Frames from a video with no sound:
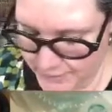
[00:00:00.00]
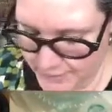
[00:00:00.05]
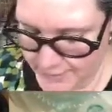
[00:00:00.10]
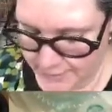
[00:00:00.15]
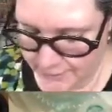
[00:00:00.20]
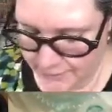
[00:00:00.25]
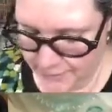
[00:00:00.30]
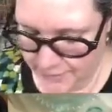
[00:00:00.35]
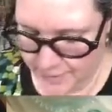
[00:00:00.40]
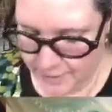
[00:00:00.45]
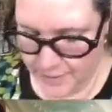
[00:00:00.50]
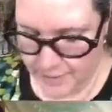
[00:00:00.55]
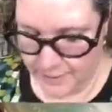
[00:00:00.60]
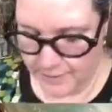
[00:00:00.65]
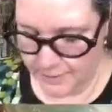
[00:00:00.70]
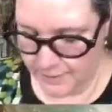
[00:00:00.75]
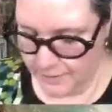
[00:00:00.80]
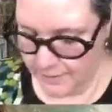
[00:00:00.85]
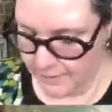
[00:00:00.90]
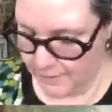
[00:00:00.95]
that there.
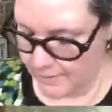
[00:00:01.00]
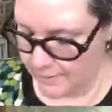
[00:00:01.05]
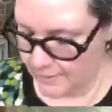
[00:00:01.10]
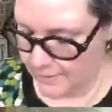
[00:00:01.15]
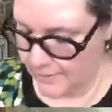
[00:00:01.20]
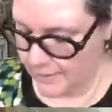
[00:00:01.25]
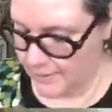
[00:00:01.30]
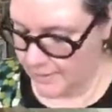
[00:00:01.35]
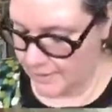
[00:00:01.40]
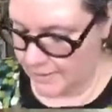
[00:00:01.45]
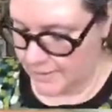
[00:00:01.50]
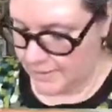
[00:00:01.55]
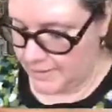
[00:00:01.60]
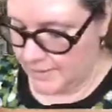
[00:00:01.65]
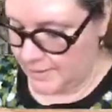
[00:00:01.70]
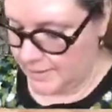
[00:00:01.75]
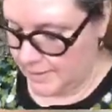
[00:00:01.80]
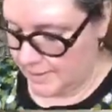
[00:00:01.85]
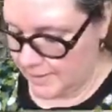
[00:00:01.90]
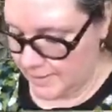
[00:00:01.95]

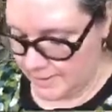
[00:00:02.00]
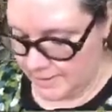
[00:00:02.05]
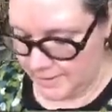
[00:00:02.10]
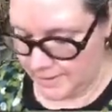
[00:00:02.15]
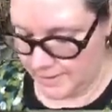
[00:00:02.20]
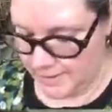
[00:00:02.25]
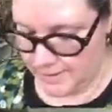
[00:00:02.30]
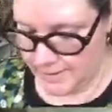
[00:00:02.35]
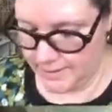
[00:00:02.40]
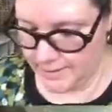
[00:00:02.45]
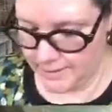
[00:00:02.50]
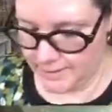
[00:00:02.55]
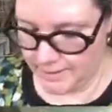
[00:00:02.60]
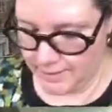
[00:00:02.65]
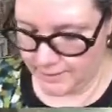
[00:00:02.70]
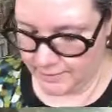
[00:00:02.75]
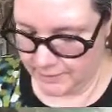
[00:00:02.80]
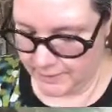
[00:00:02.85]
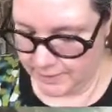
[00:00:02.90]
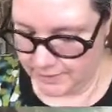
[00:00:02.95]
And then I think
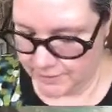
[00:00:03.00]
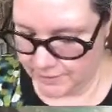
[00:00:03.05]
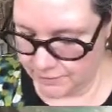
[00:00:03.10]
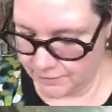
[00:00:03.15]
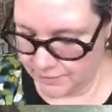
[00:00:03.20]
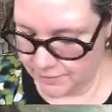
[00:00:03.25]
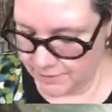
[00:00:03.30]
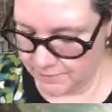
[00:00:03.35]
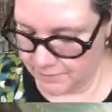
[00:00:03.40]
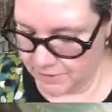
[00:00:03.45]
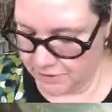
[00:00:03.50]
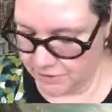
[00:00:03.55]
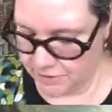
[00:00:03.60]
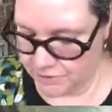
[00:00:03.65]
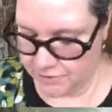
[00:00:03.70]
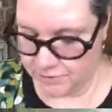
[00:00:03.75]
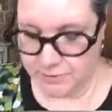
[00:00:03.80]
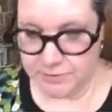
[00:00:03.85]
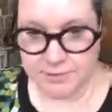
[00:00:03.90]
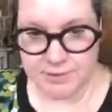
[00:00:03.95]
let's use
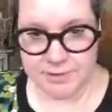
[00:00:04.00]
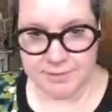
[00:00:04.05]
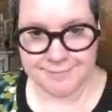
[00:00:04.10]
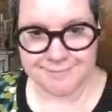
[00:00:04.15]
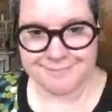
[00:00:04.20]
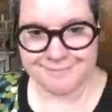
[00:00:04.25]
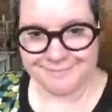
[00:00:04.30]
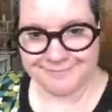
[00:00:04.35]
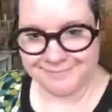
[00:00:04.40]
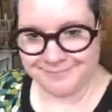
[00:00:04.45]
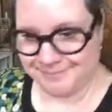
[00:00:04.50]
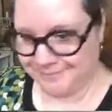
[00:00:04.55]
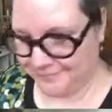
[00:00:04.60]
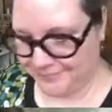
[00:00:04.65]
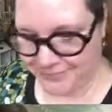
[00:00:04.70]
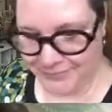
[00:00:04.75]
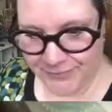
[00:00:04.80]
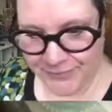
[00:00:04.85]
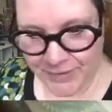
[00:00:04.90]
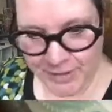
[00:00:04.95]
dimensionals.
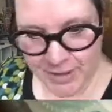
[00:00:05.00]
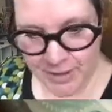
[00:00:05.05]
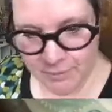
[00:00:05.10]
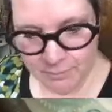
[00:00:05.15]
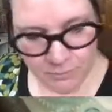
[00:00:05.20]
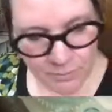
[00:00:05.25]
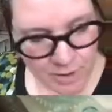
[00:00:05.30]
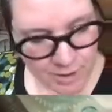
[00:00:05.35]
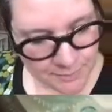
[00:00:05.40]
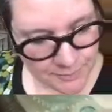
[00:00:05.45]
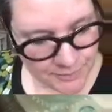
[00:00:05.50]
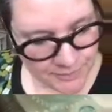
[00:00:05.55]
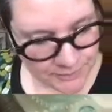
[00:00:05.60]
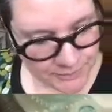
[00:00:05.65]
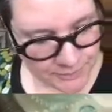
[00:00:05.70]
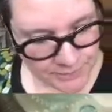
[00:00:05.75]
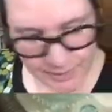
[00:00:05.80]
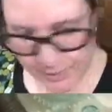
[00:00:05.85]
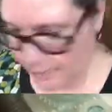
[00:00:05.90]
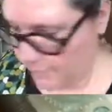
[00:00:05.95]
Pop
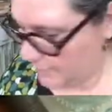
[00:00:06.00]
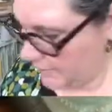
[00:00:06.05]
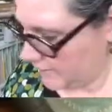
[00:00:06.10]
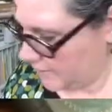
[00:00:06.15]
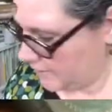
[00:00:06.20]
this little bit